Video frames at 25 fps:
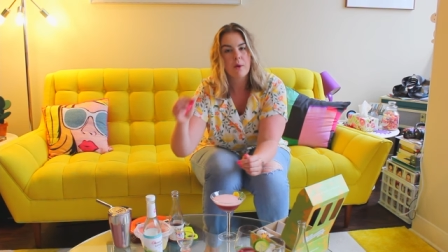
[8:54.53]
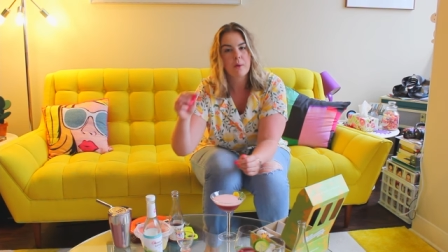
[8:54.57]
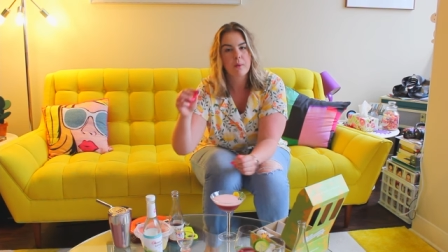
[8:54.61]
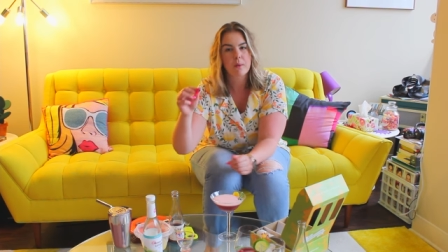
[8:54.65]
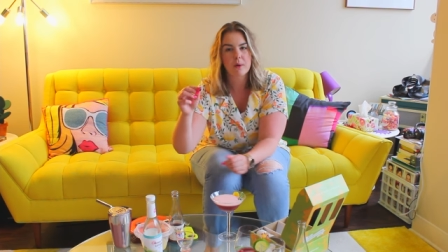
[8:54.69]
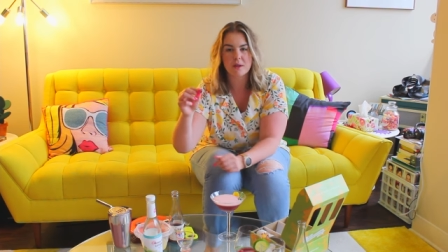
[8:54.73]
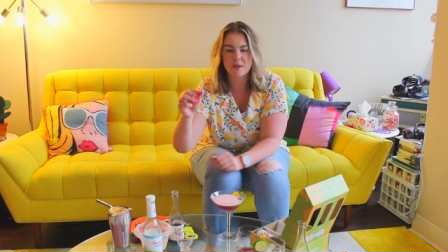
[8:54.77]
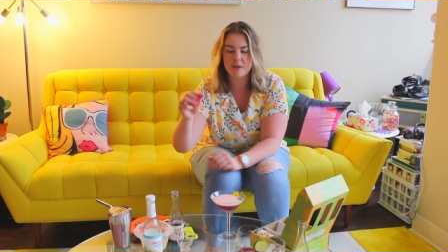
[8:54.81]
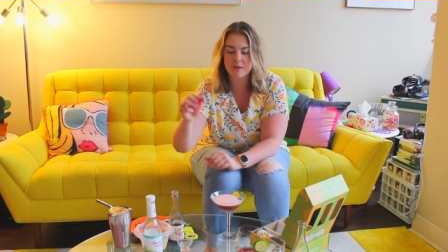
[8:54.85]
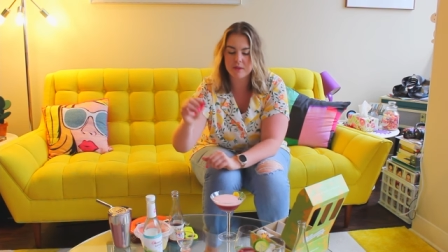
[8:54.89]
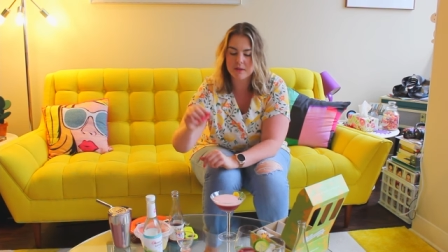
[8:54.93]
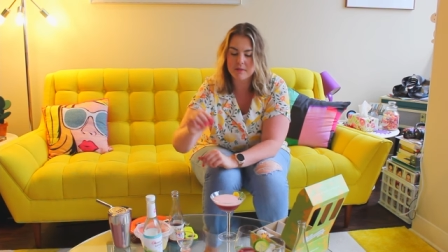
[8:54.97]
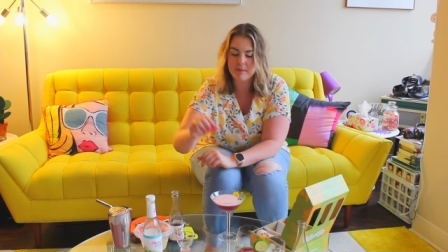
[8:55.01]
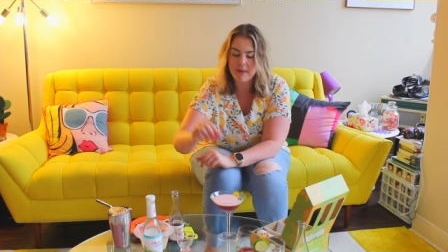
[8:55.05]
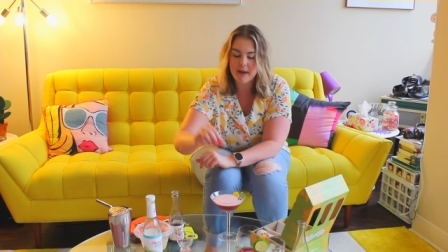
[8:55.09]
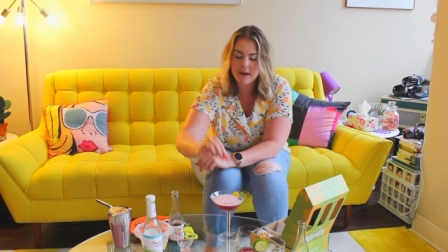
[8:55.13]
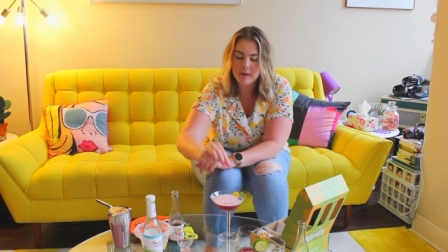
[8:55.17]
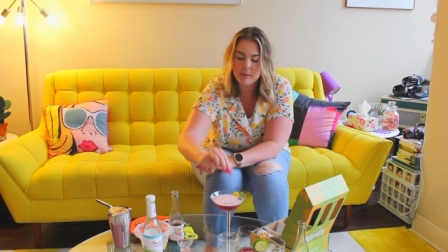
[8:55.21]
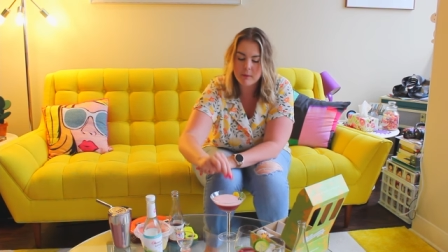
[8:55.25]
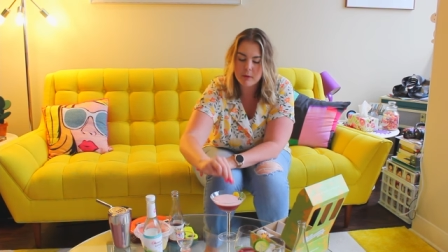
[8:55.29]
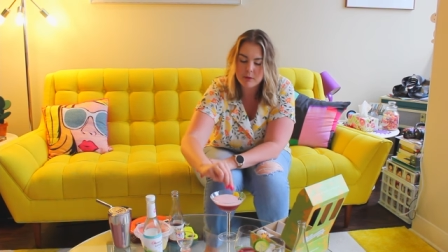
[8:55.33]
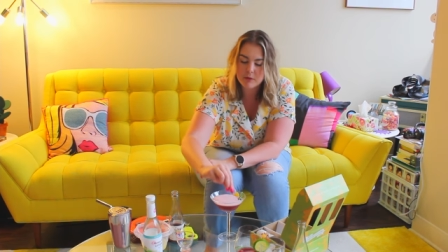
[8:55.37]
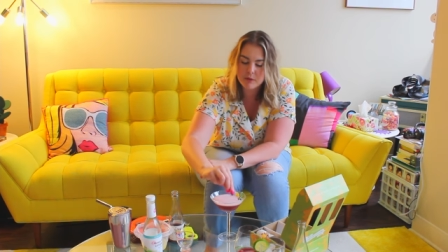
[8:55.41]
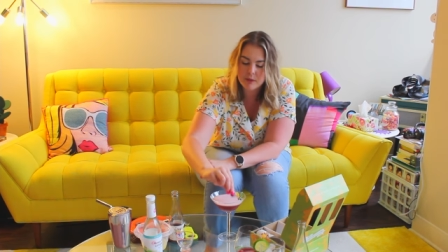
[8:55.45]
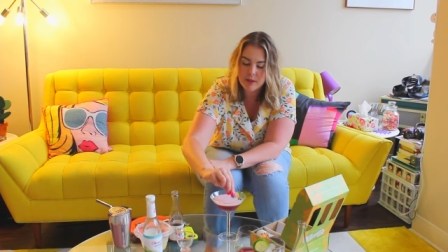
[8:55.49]
We're gonna do some
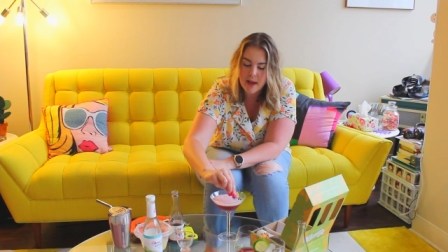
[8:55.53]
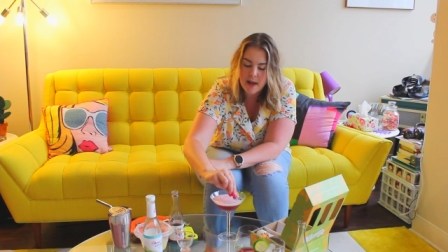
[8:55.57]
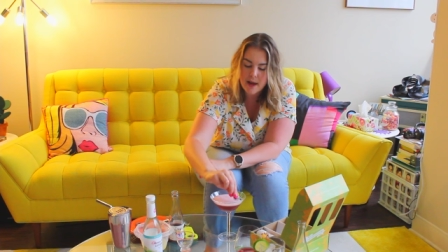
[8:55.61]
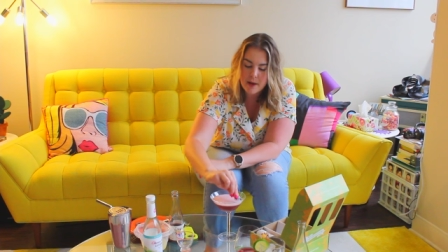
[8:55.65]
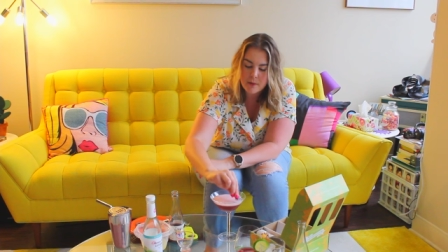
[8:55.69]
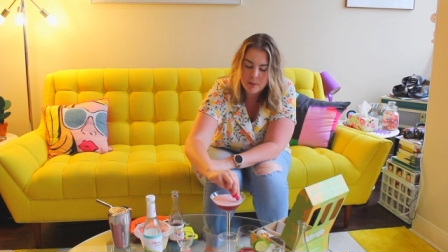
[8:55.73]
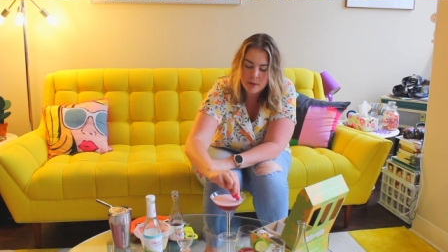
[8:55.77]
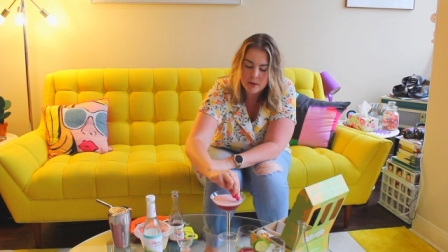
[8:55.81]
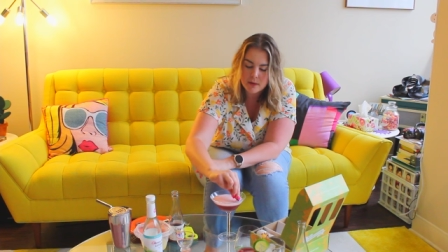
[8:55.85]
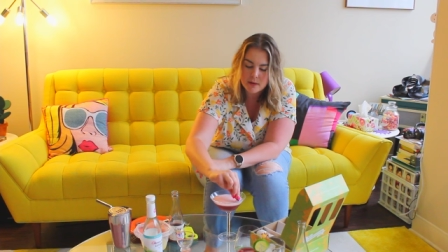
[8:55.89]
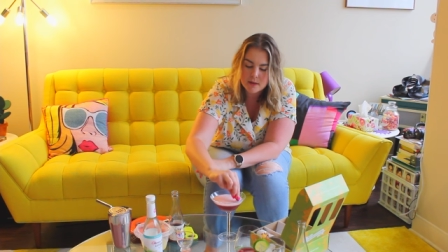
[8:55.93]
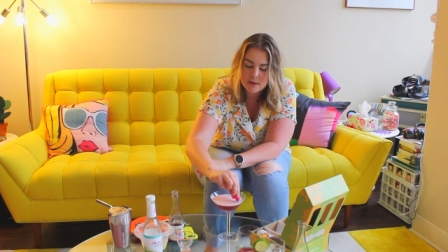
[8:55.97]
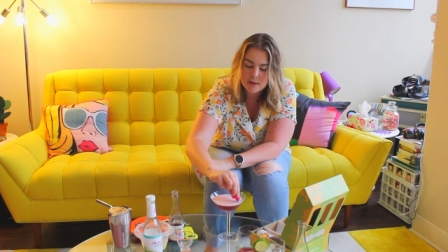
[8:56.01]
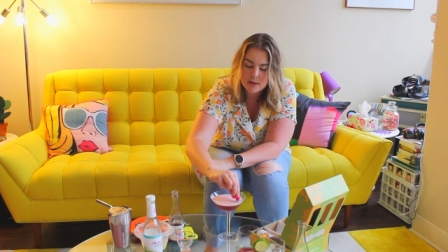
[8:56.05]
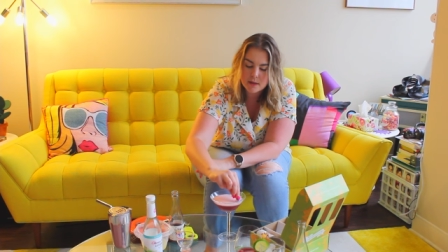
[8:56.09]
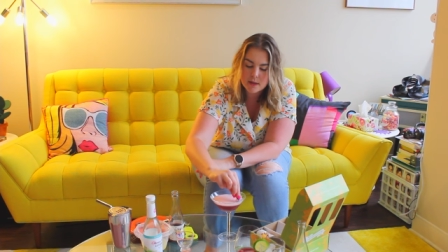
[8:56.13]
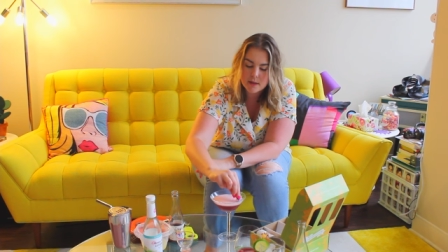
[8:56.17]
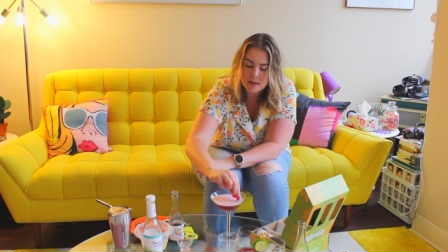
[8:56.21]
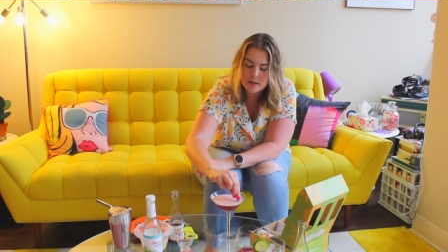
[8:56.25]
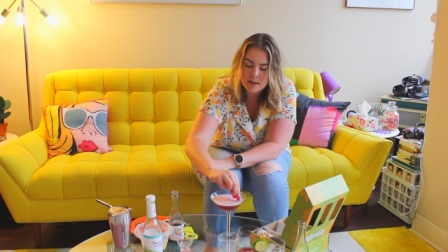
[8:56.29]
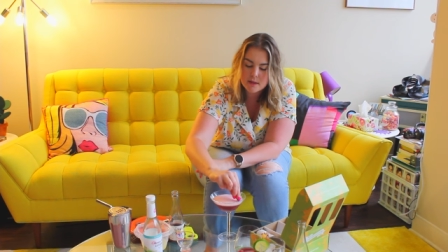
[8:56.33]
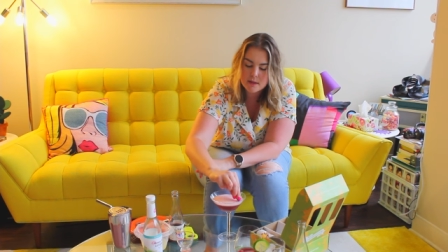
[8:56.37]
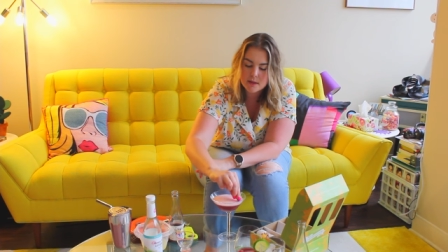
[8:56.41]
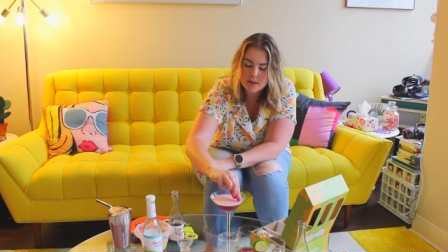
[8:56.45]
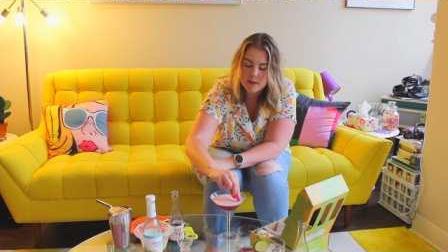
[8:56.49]
edible flowers,
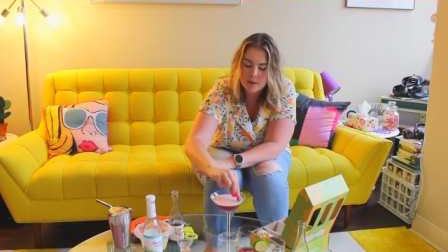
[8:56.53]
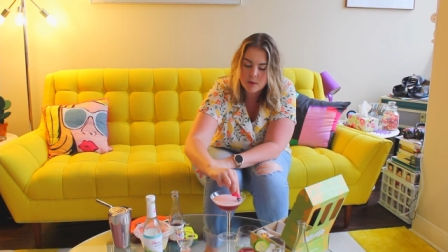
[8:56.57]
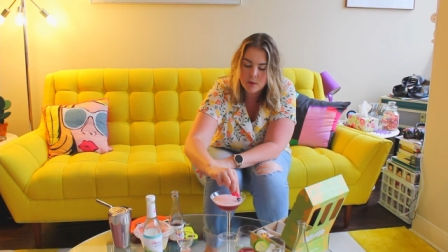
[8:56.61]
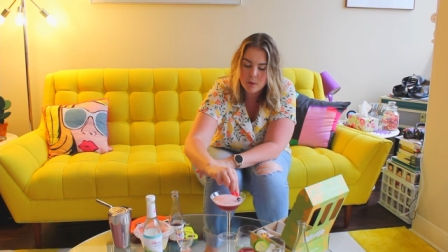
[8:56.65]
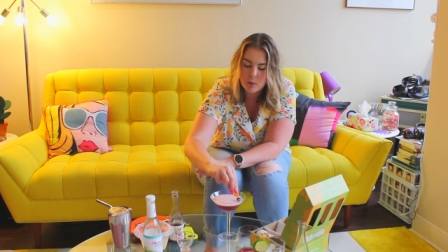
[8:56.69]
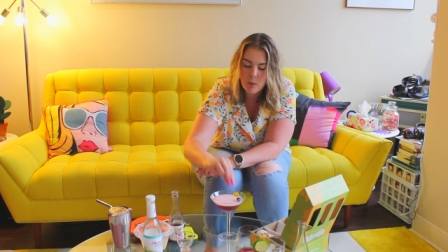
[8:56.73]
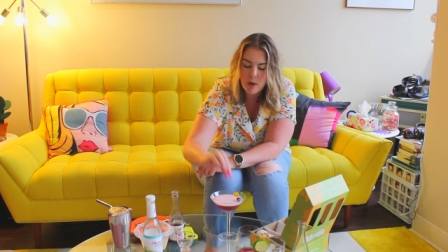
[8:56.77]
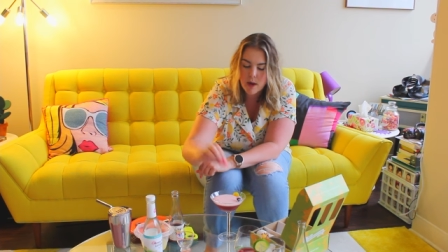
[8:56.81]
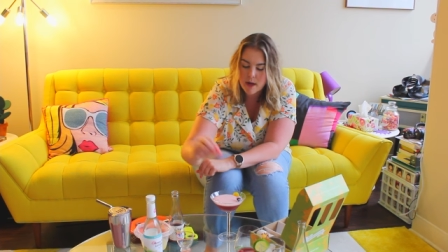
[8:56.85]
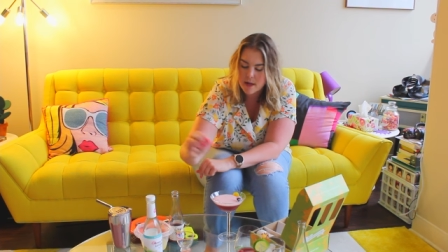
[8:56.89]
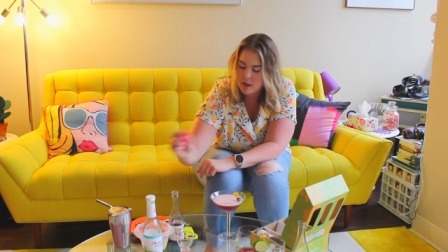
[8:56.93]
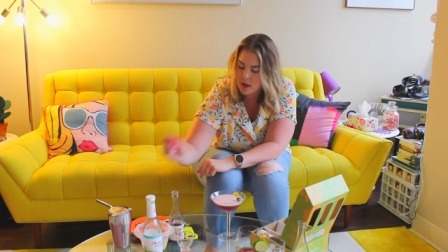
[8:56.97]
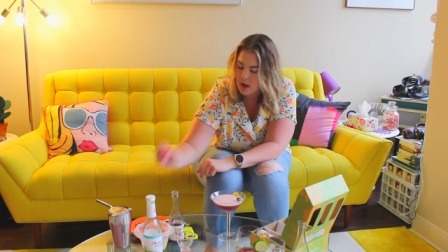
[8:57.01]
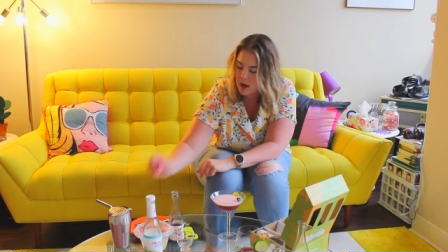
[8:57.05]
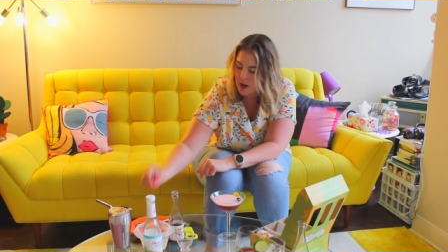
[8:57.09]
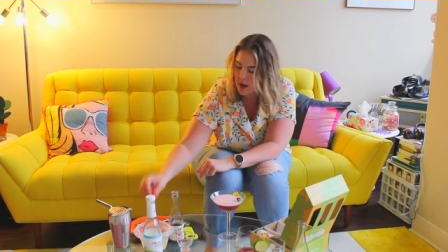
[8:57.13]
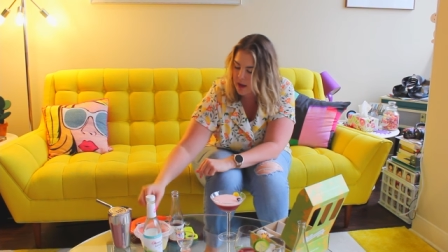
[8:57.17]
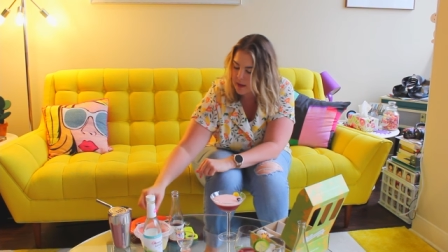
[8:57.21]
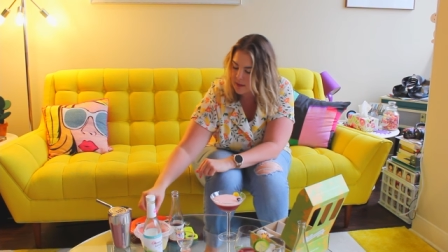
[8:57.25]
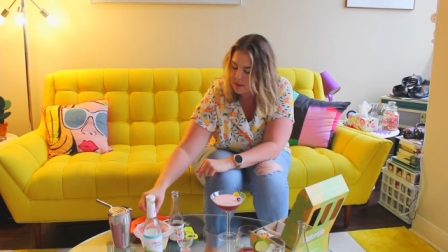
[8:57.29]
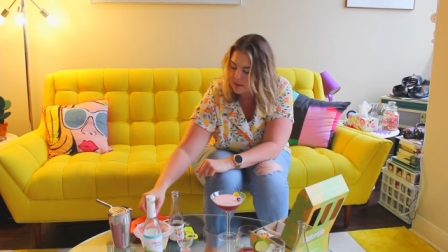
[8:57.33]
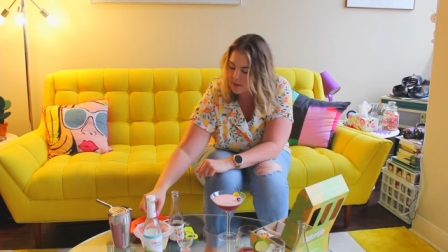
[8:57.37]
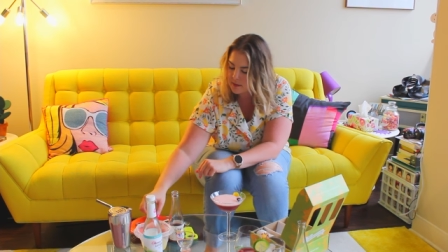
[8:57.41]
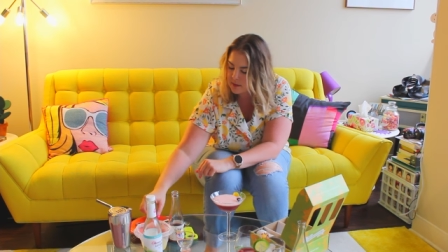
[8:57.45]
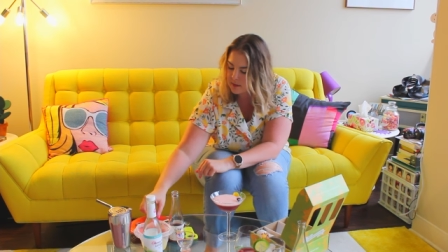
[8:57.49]
cause why
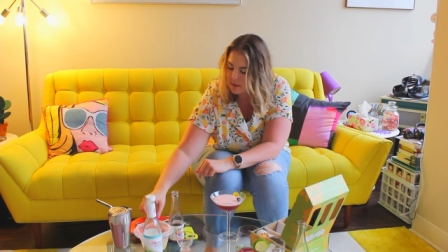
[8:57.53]
not?